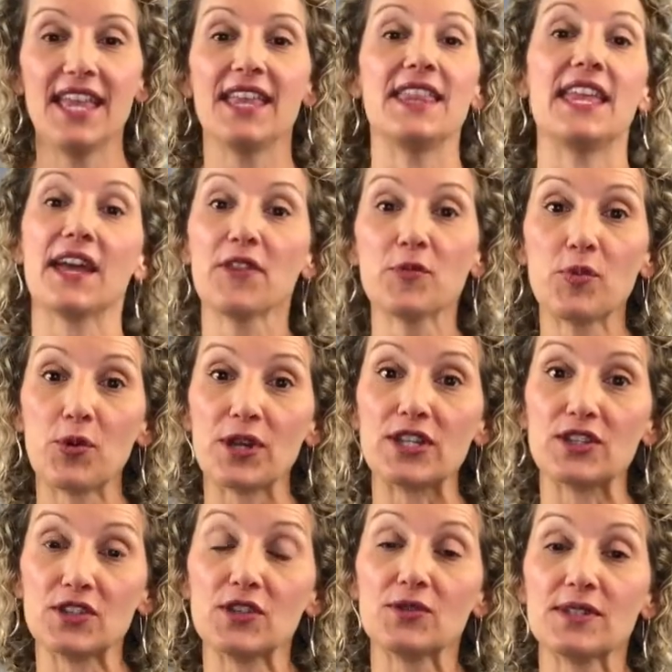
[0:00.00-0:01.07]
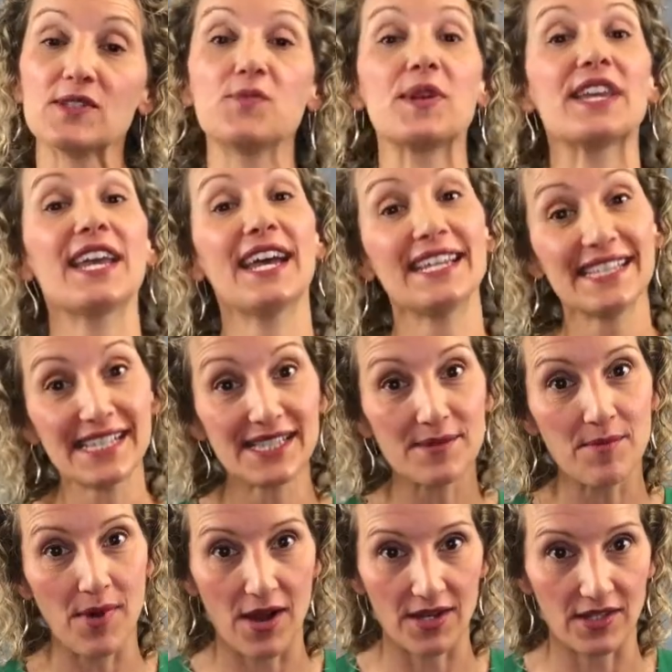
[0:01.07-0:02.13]
The other point too is because it's a
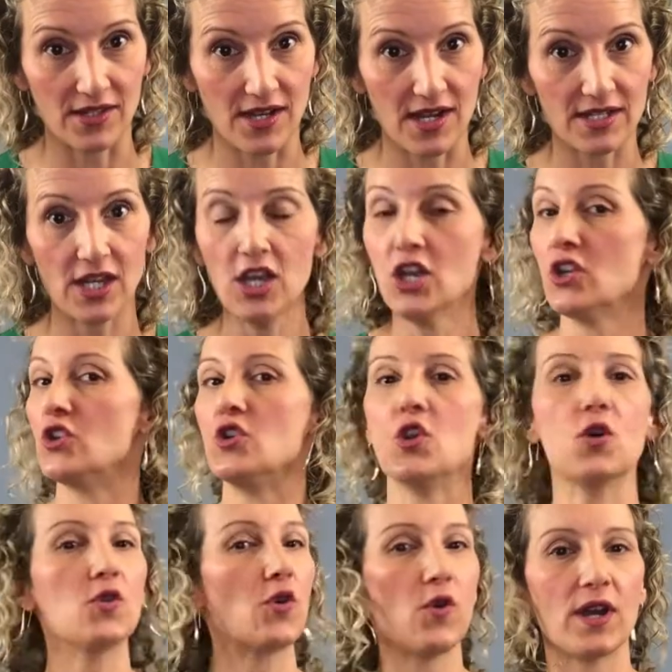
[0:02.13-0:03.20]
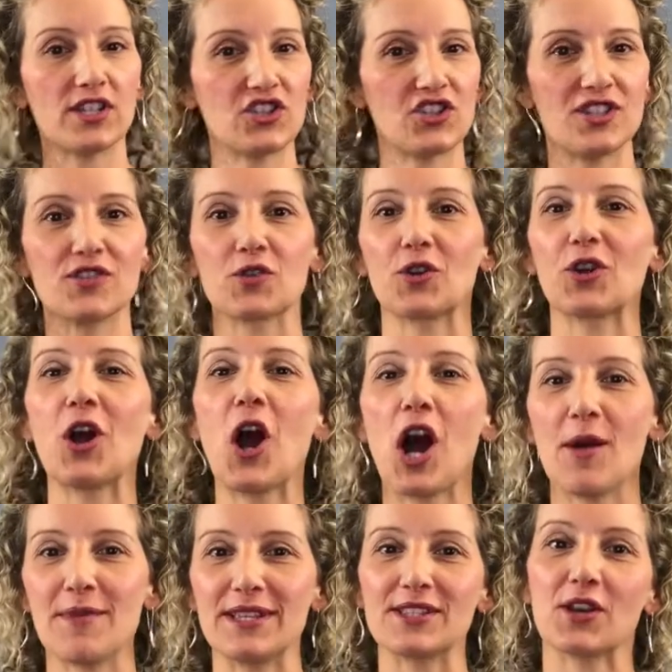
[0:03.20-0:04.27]
monologue, no questions or
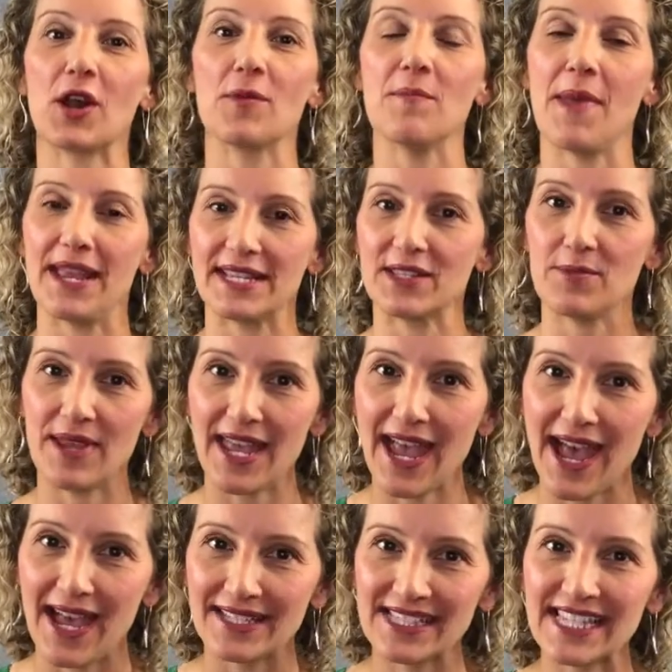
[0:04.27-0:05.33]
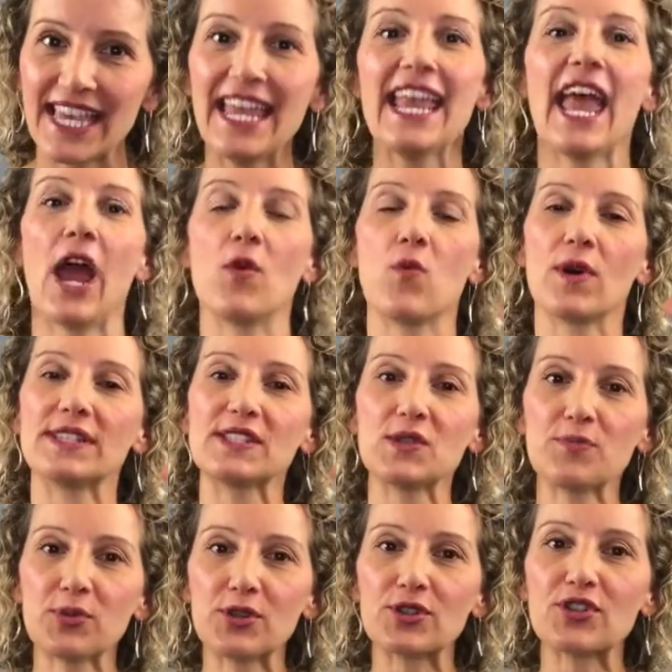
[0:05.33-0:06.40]
comments are meant to be asked. And once the
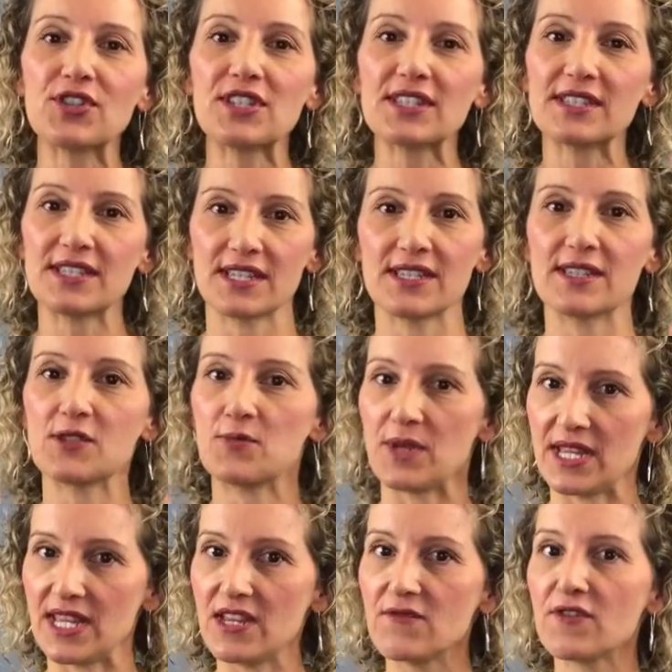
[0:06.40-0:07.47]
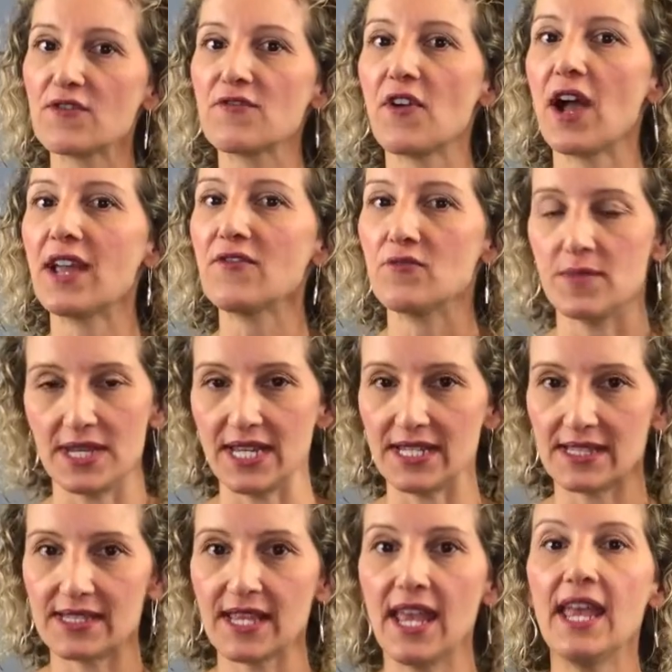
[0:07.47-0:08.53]
person is done speaking for five
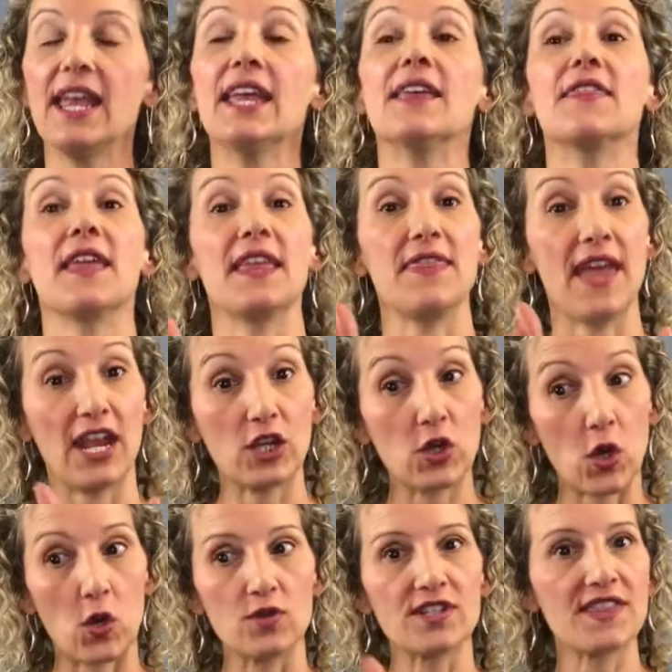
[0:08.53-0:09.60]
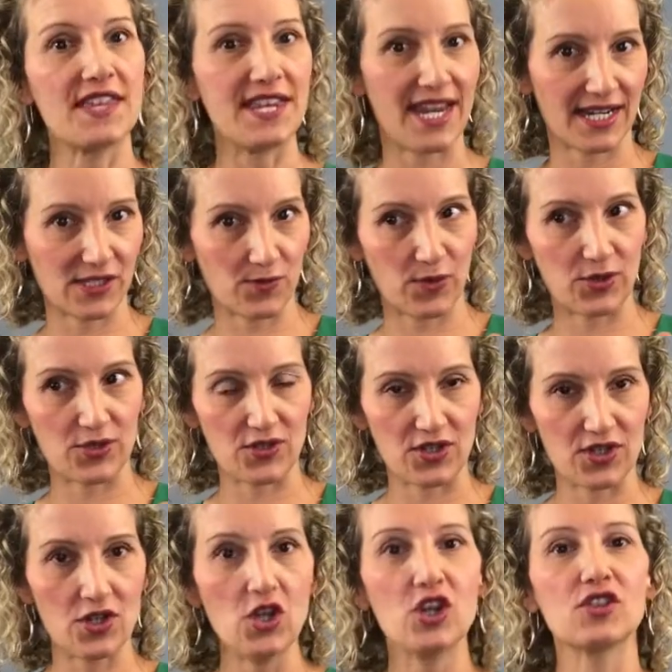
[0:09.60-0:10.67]
minutes, they then go to the next
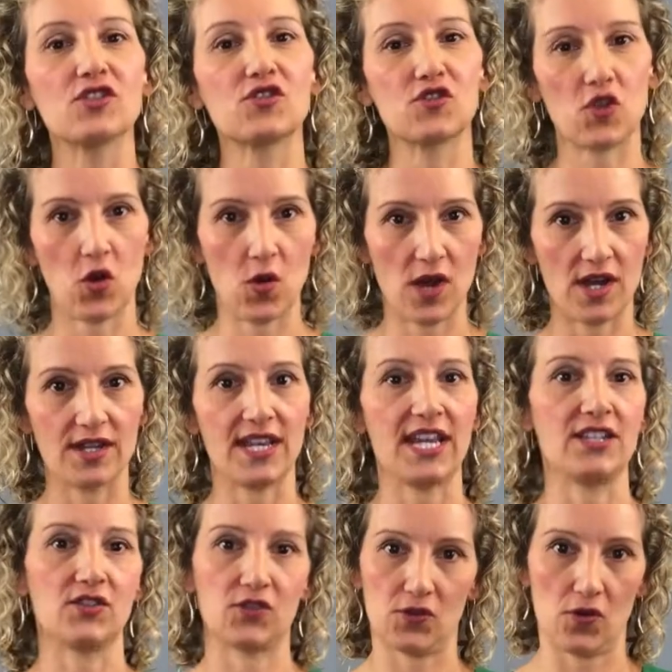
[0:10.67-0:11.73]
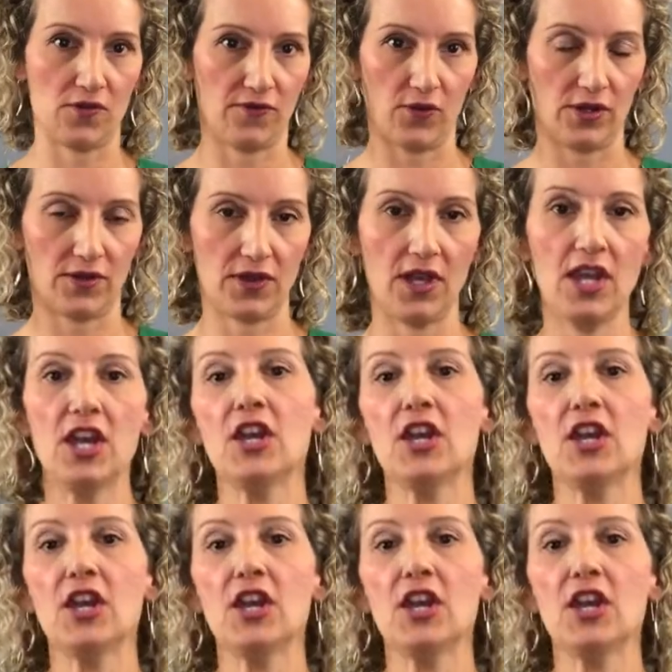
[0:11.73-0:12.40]
person, so on and so forth.